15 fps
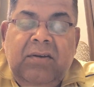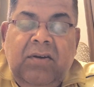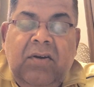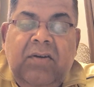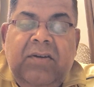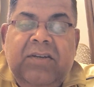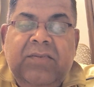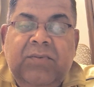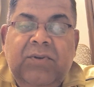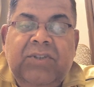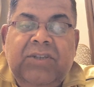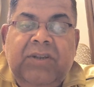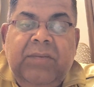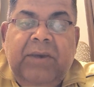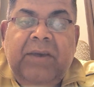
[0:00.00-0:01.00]
always
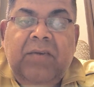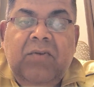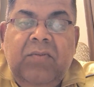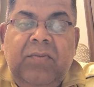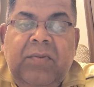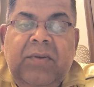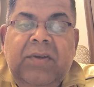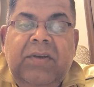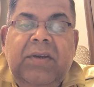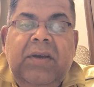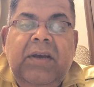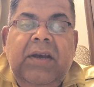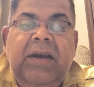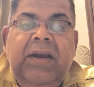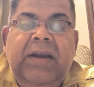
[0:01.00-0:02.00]
post in my group,
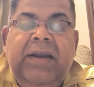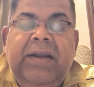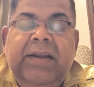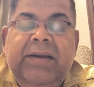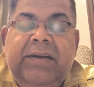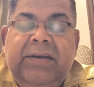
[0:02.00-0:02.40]
and